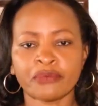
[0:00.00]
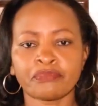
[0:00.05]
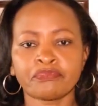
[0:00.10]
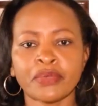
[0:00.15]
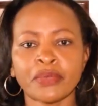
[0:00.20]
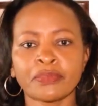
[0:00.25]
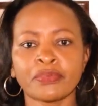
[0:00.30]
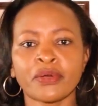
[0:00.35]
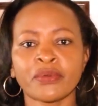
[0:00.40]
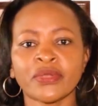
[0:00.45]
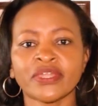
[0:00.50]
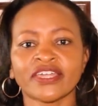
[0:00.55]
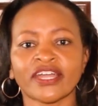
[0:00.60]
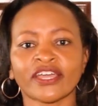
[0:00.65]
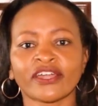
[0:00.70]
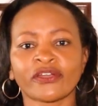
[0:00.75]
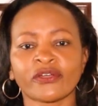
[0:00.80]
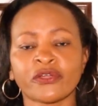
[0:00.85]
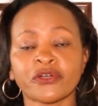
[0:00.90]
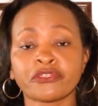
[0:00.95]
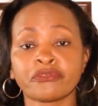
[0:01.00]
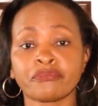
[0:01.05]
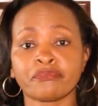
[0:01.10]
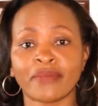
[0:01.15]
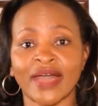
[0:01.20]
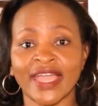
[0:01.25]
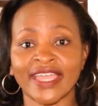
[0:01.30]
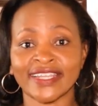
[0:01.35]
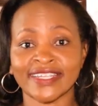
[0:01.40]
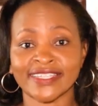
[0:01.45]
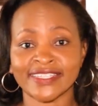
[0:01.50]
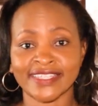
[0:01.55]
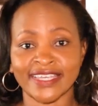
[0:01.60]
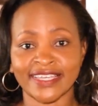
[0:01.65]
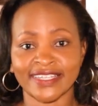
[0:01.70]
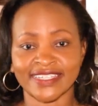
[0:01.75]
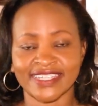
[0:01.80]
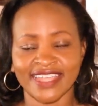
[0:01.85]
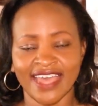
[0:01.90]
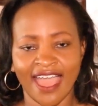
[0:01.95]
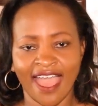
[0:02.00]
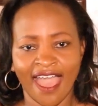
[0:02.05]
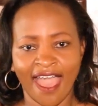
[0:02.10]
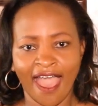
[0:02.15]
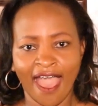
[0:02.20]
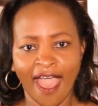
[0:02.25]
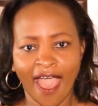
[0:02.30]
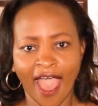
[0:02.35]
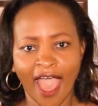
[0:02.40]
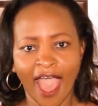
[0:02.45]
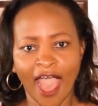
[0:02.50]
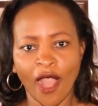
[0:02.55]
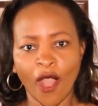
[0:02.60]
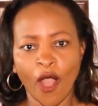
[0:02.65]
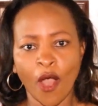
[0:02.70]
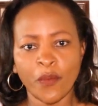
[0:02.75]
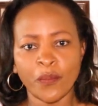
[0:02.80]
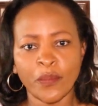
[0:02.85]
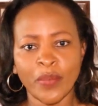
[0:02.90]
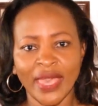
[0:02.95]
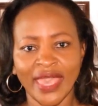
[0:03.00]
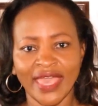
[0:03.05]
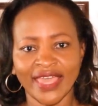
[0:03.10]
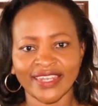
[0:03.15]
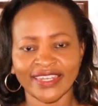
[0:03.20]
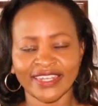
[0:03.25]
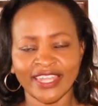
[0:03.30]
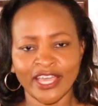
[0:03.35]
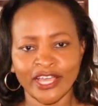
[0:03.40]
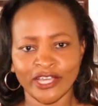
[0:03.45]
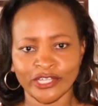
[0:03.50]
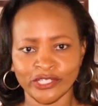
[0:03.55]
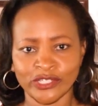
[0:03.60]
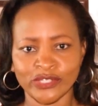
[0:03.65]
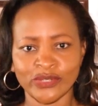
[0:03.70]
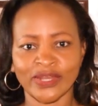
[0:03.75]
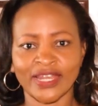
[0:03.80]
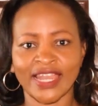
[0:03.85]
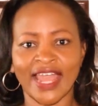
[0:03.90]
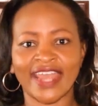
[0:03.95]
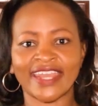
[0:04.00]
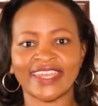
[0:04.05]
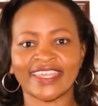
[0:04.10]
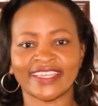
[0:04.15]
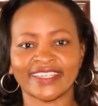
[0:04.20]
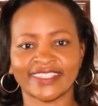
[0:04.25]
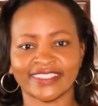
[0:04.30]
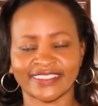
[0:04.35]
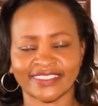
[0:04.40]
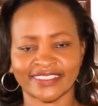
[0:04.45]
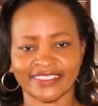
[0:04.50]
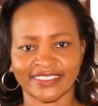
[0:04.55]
People with a growth mindset are open to learning.